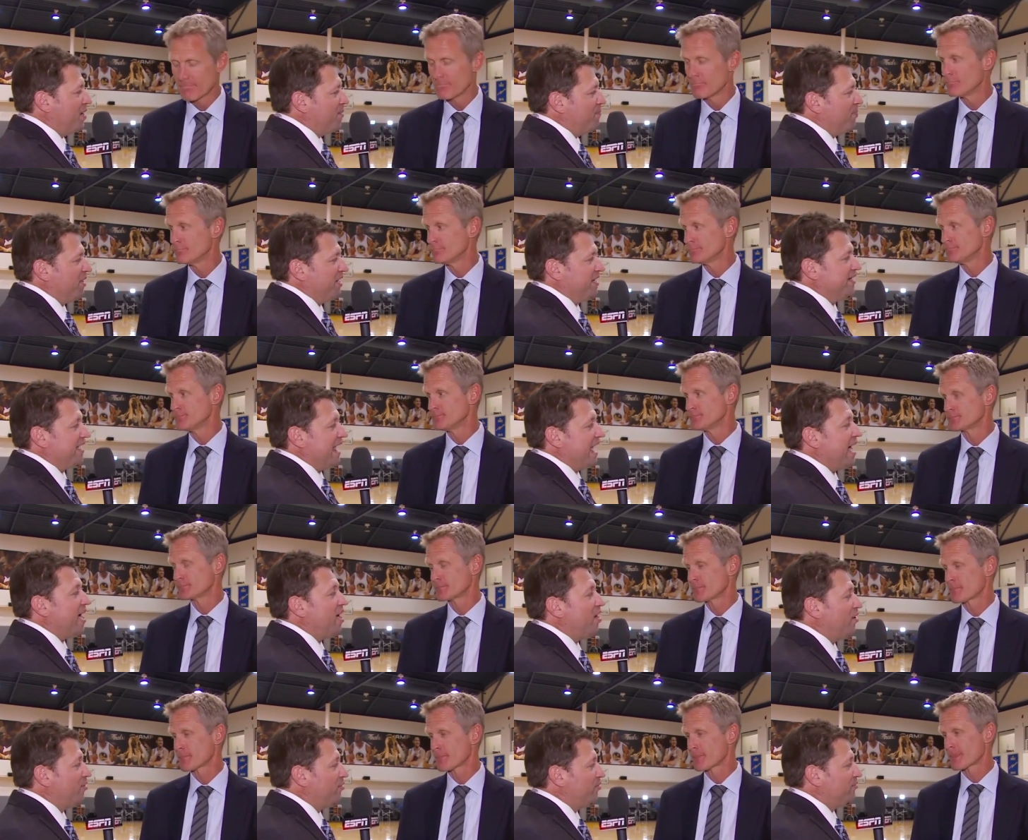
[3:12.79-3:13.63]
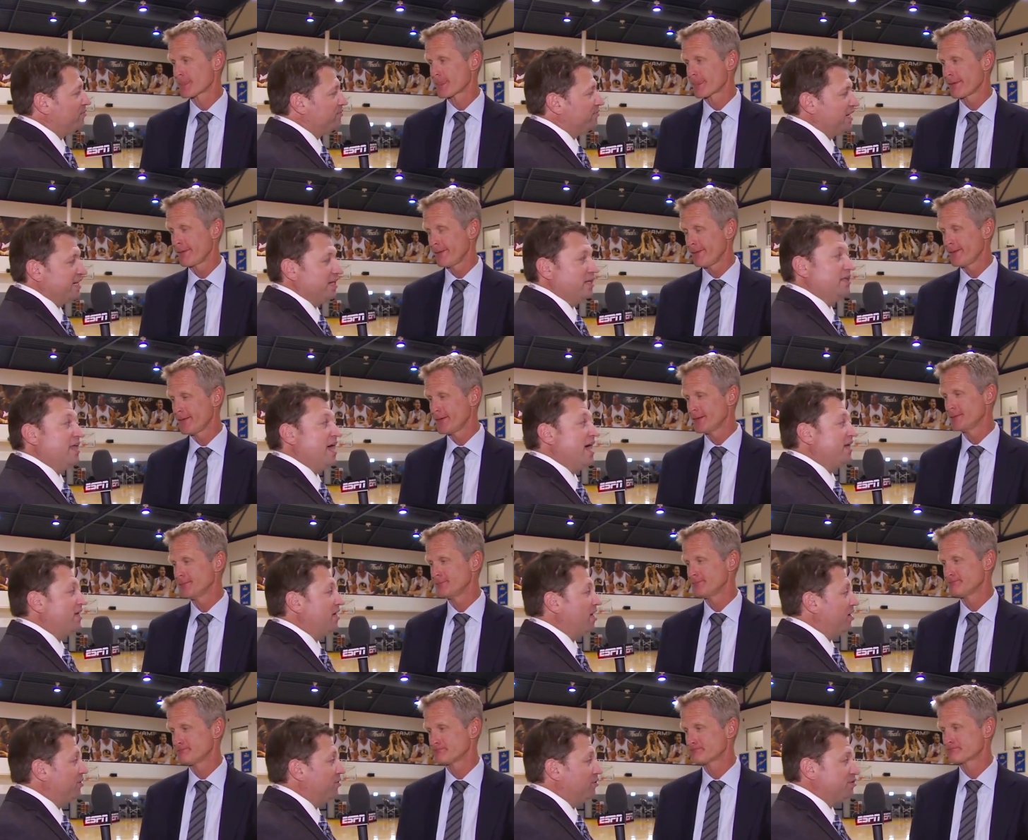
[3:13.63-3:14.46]
Speaker 1: But now, in a
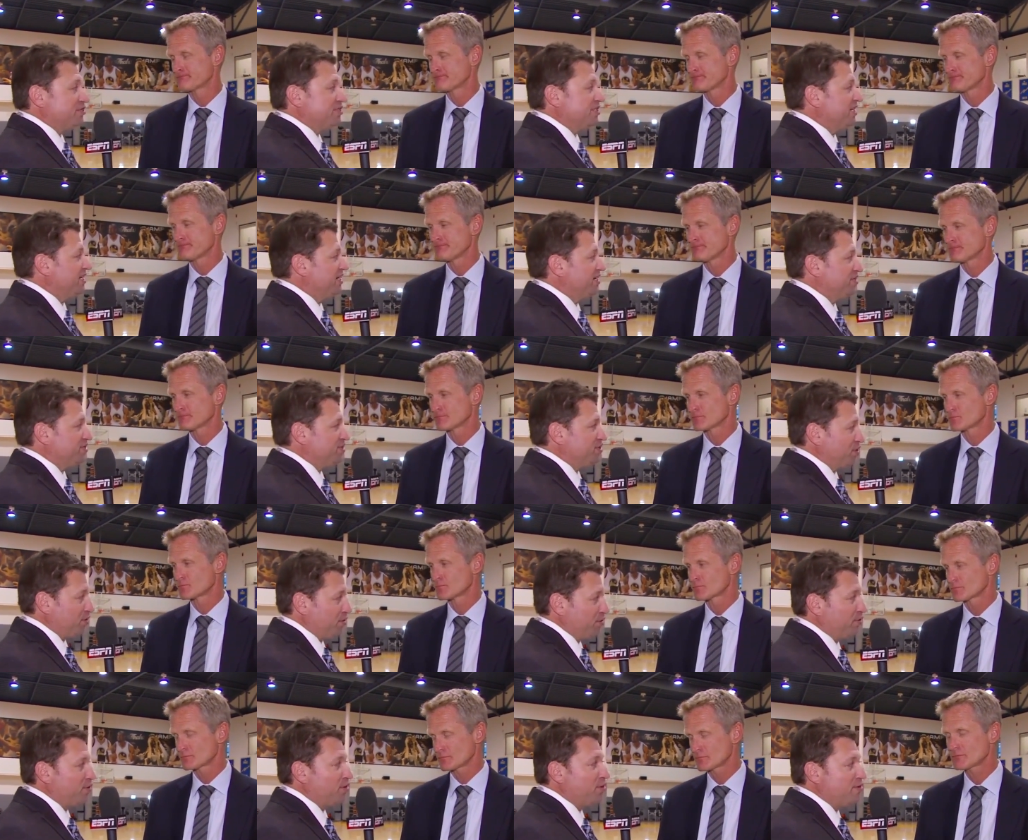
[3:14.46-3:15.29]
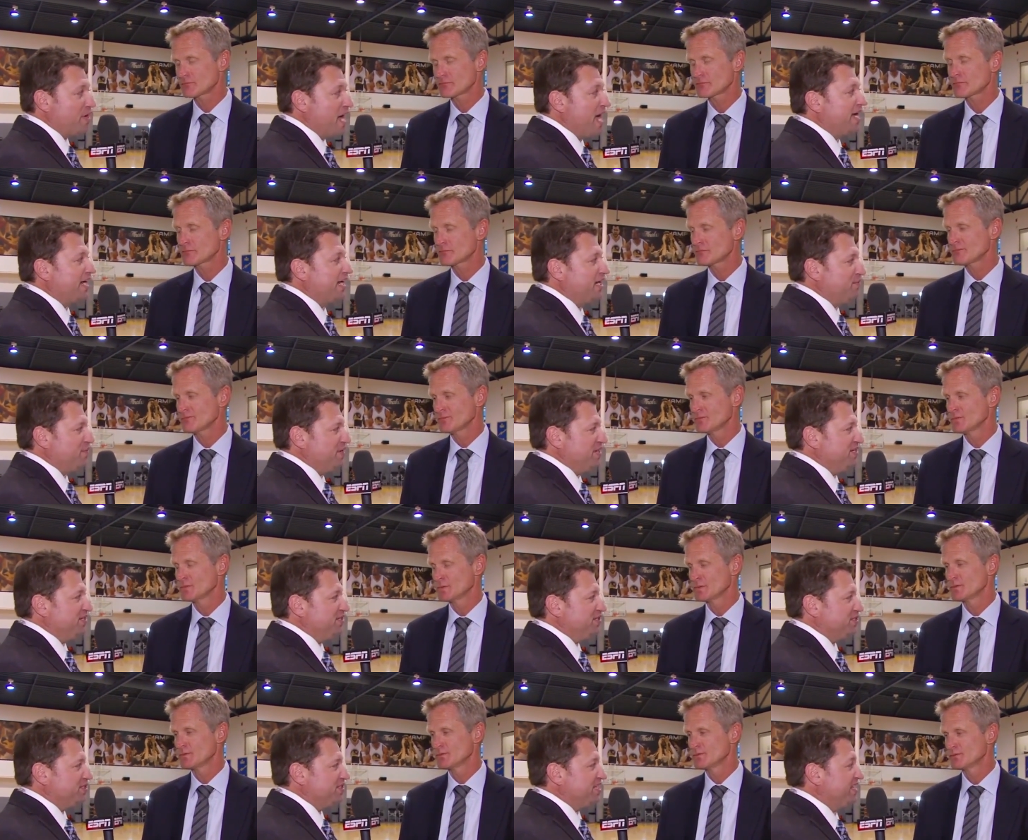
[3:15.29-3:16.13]
lot of other cities, you're, you're not going to
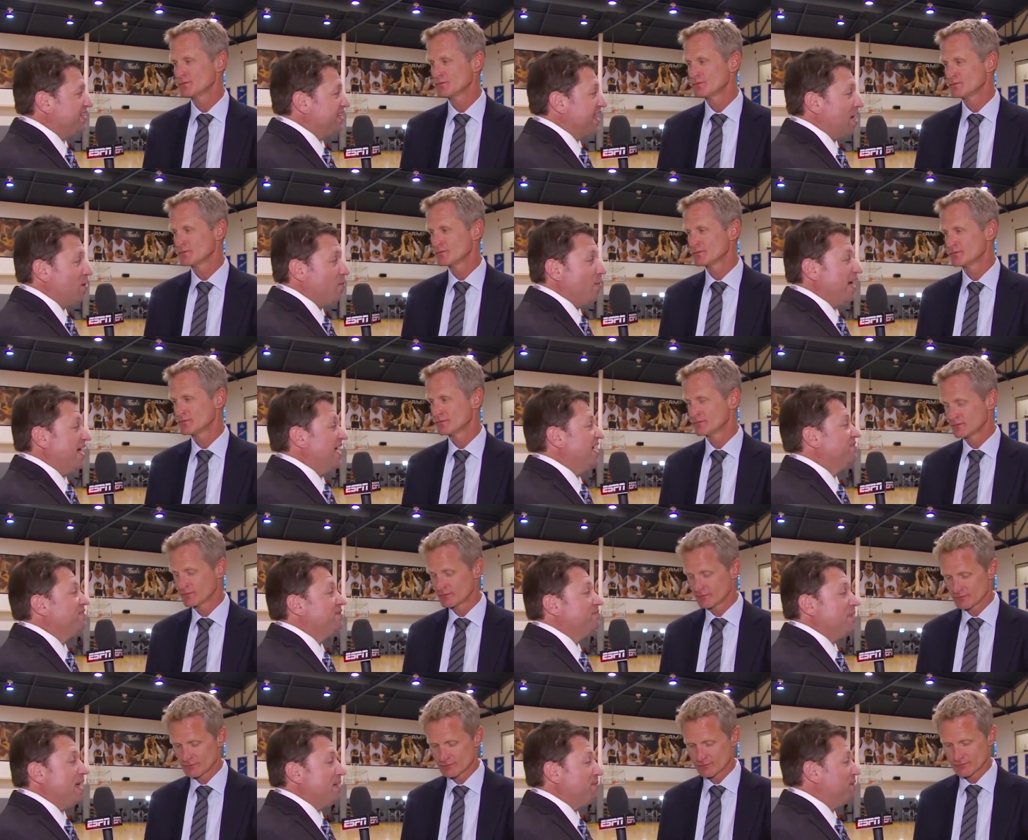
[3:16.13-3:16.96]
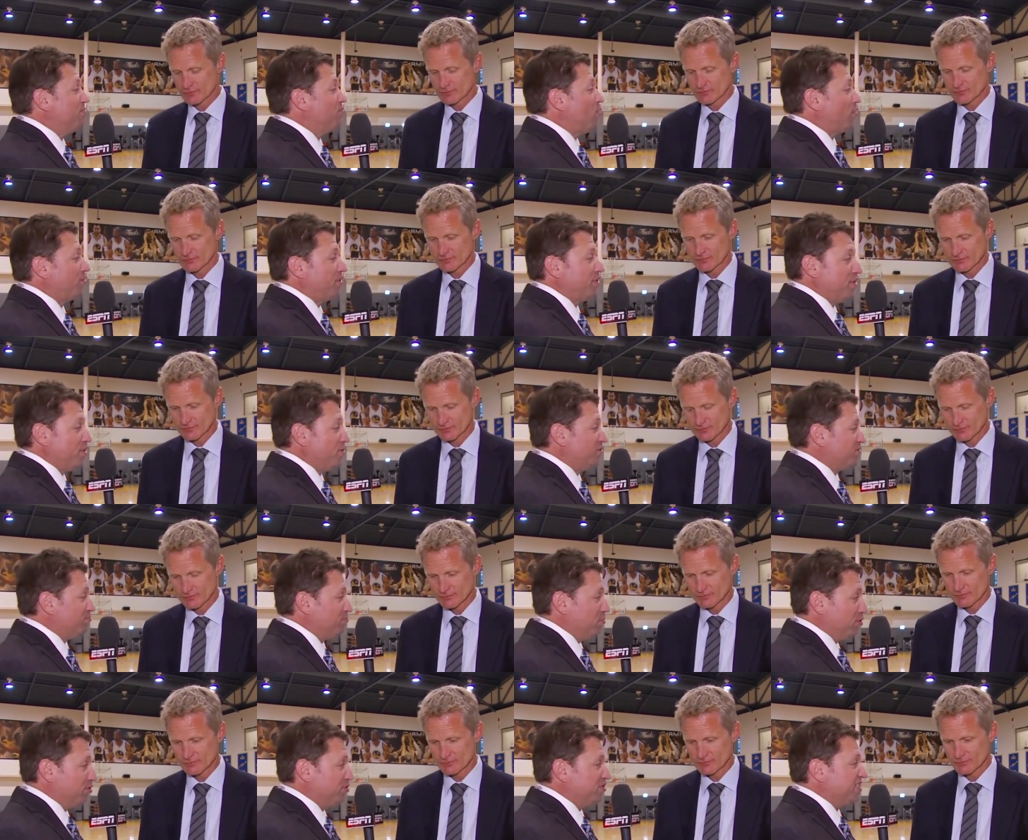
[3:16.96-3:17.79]
be seen that way, even maybe more than
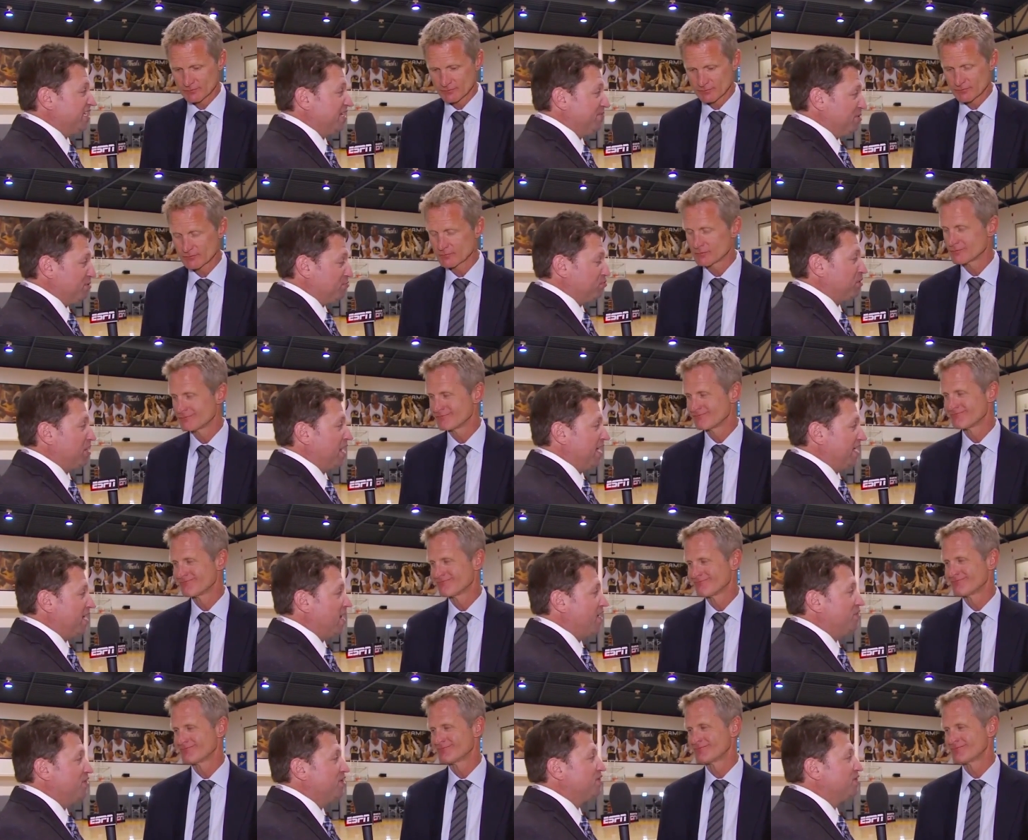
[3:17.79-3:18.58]
those Bulls team you played on.